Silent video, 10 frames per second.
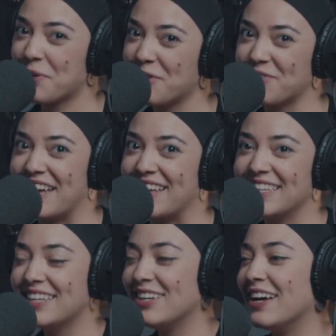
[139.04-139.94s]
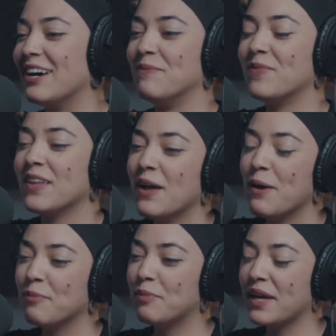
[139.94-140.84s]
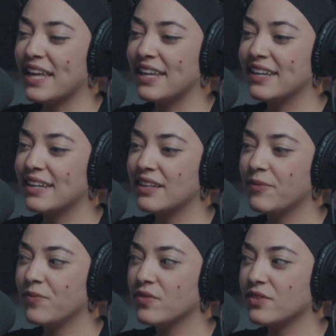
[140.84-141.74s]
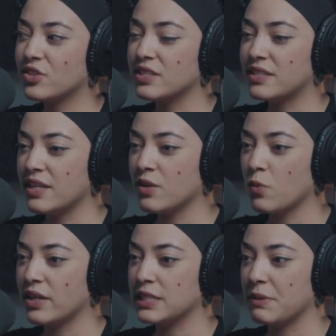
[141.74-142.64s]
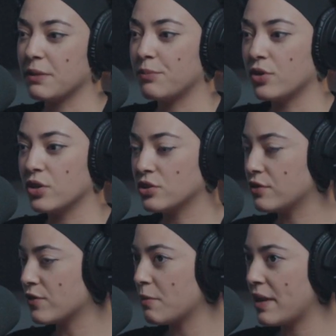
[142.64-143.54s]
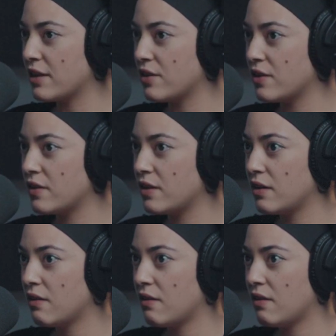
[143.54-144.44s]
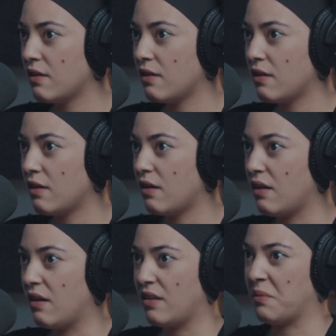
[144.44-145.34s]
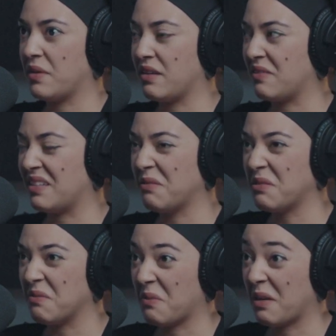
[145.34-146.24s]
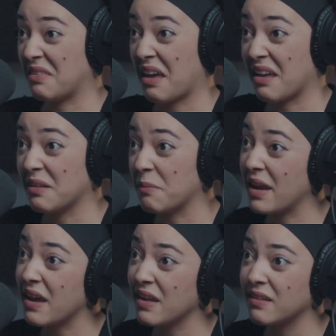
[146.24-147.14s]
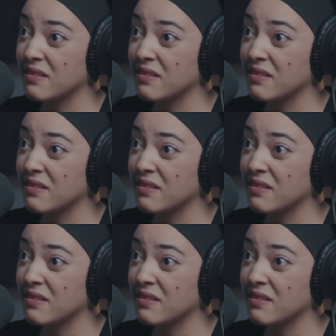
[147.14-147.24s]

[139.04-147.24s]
profile. But just seeing what is being pushed for manhood, and I'm like, well, I wouldn't want that in a man.